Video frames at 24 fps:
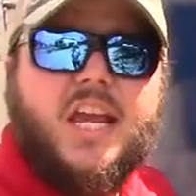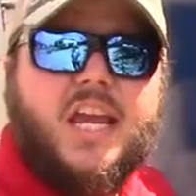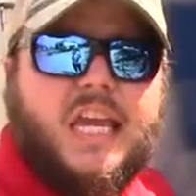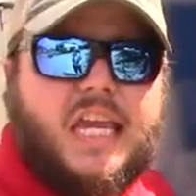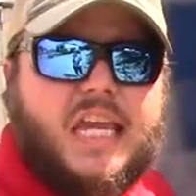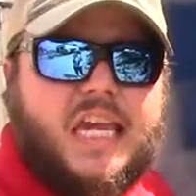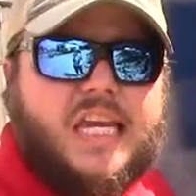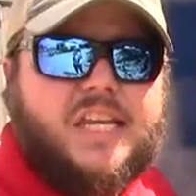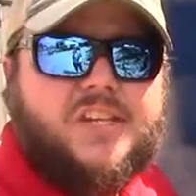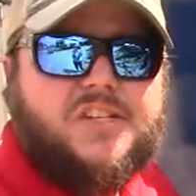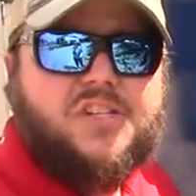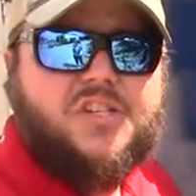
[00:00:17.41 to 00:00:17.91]

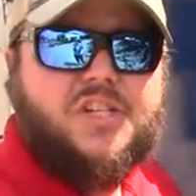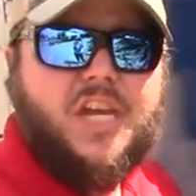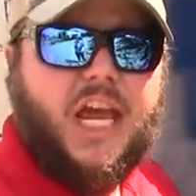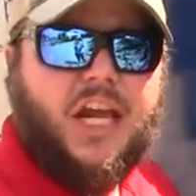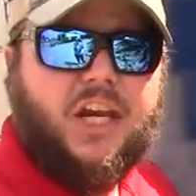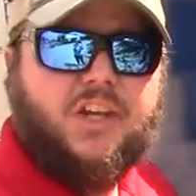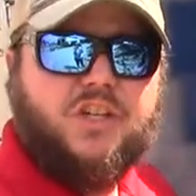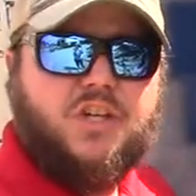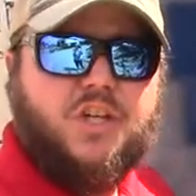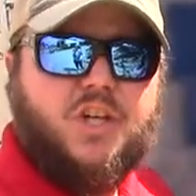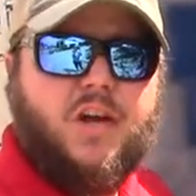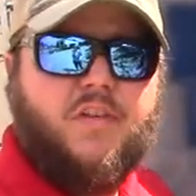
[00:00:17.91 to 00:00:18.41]
Each
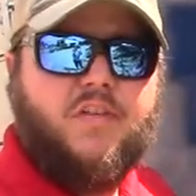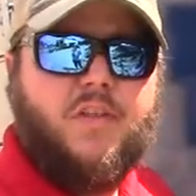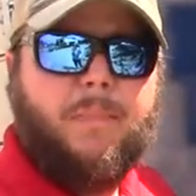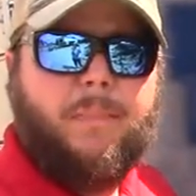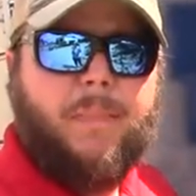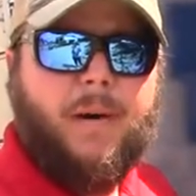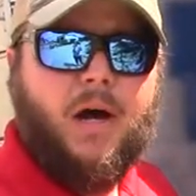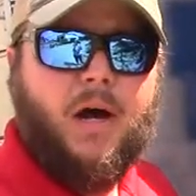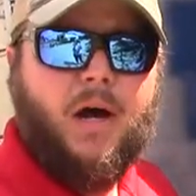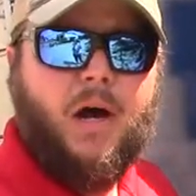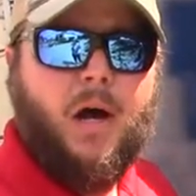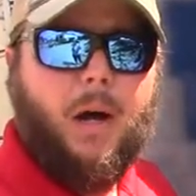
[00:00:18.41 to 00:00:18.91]
section of the
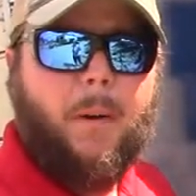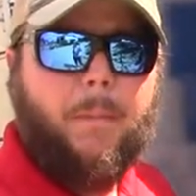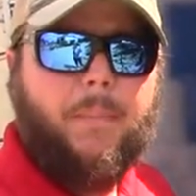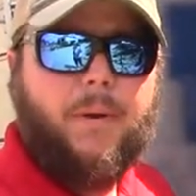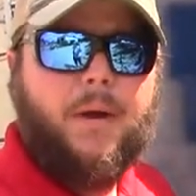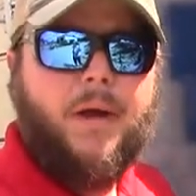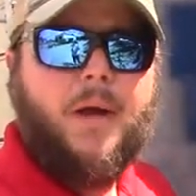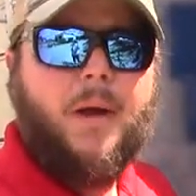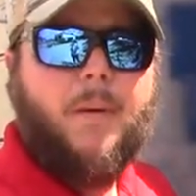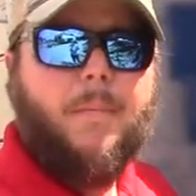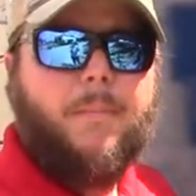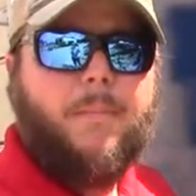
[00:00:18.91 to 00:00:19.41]
pump
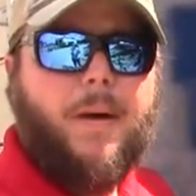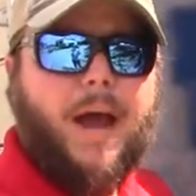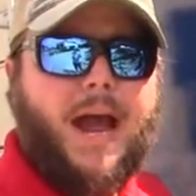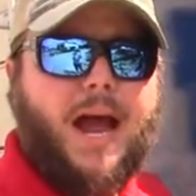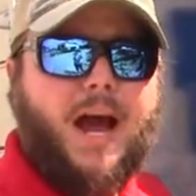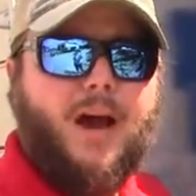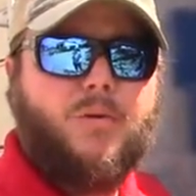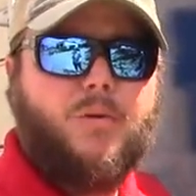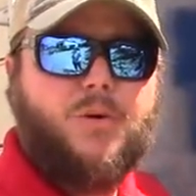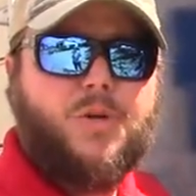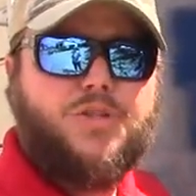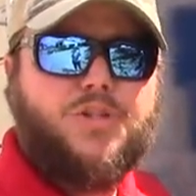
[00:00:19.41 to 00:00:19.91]

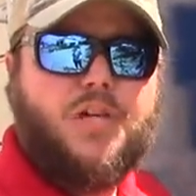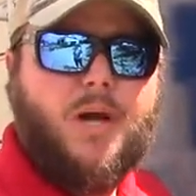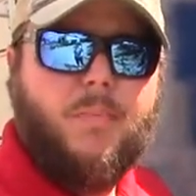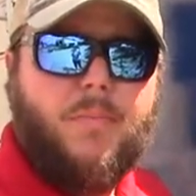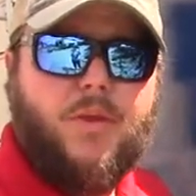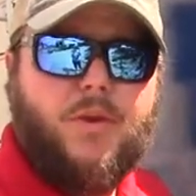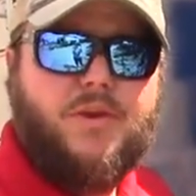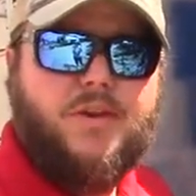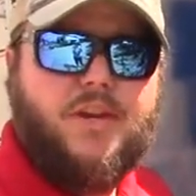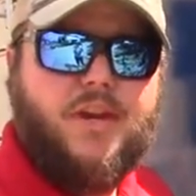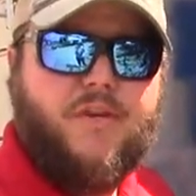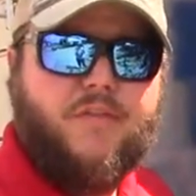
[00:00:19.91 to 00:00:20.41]
powers
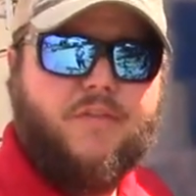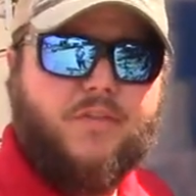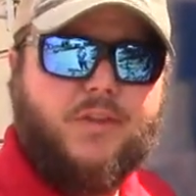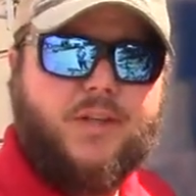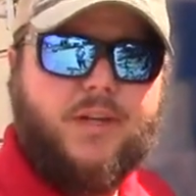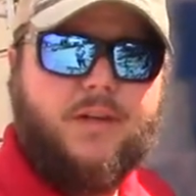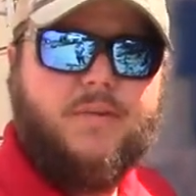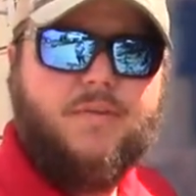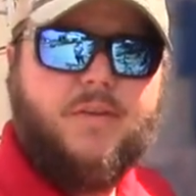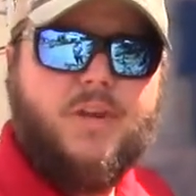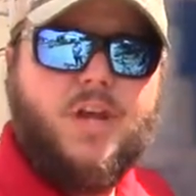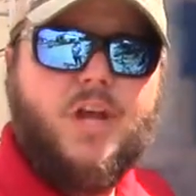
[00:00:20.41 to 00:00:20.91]
something
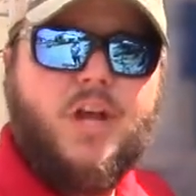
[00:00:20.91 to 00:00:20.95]
different.